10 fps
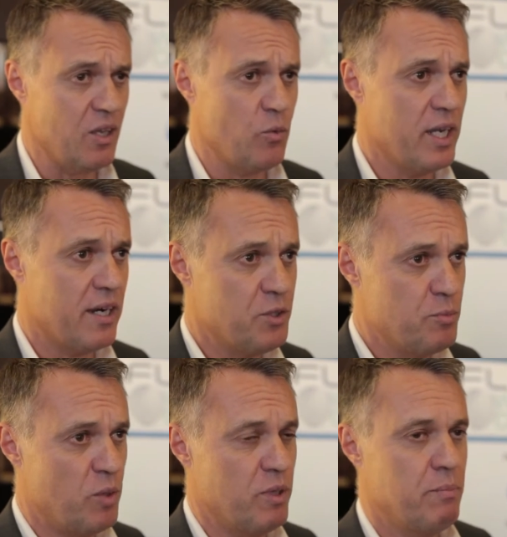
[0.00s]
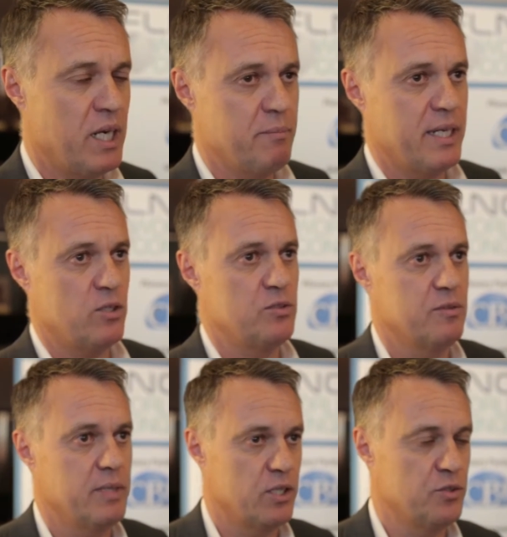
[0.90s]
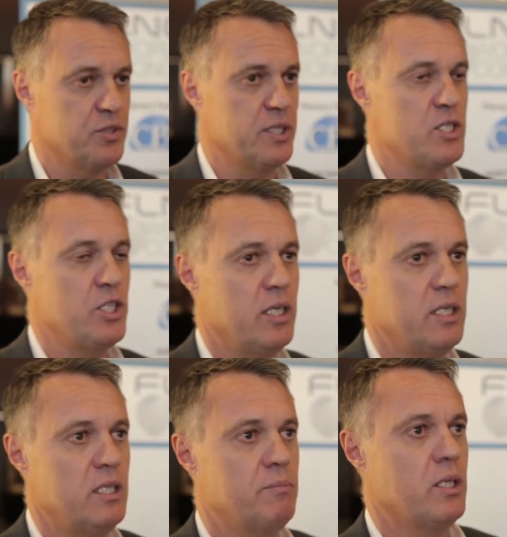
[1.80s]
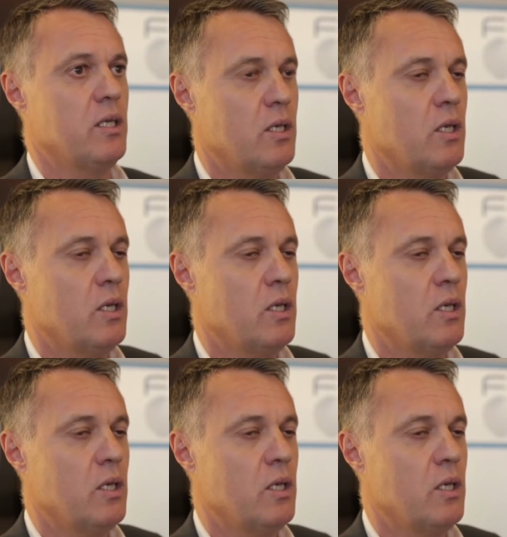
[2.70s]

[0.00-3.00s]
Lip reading: we are at the moment bound by confidentiality, but